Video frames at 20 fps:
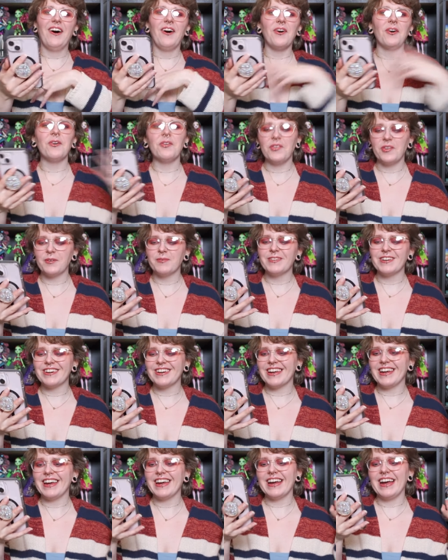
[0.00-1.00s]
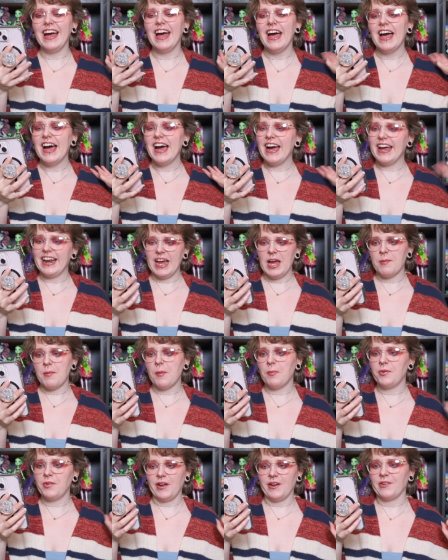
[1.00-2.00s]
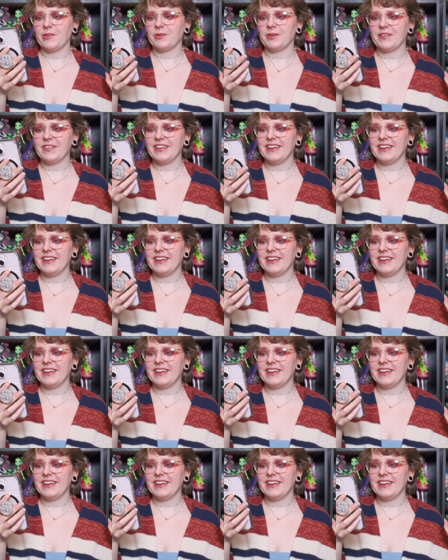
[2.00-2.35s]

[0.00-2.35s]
wholesome looking, and I'm obsessed with